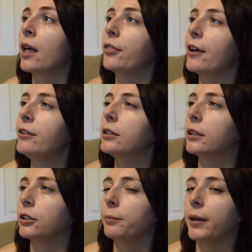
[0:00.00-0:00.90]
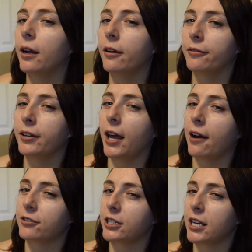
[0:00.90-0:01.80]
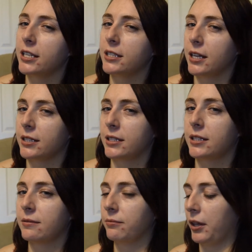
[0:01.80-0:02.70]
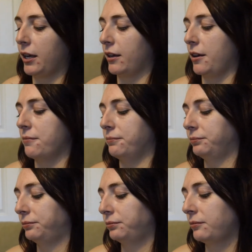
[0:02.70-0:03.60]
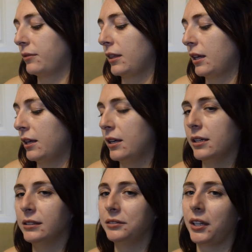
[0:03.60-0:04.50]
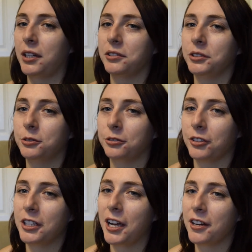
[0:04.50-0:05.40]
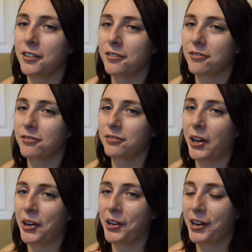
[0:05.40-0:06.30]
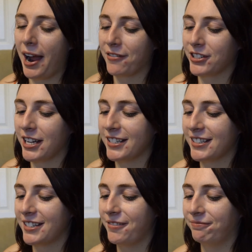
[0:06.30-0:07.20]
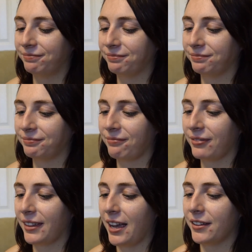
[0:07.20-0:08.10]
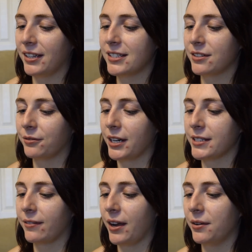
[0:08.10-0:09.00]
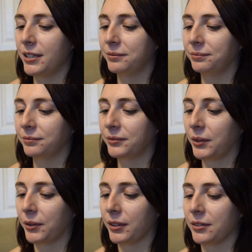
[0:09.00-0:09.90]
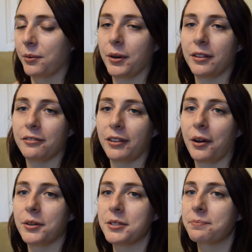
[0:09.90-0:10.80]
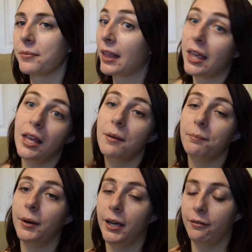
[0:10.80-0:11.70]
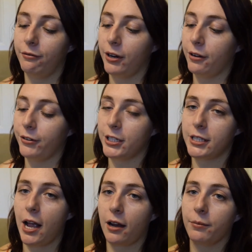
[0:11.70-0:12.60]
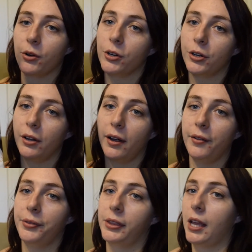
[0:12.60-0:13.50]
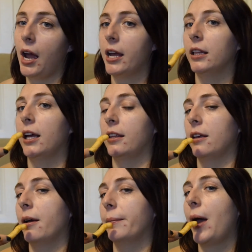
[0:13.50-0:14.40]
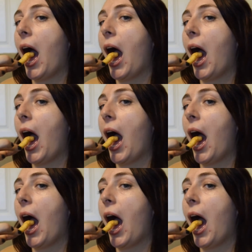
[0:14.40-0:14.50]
They have a little bit of an aftertaste that's like a gluten-free kind of aftertaste. I think it's the rice flour, or one of the flours, but very, very snackable. I like them.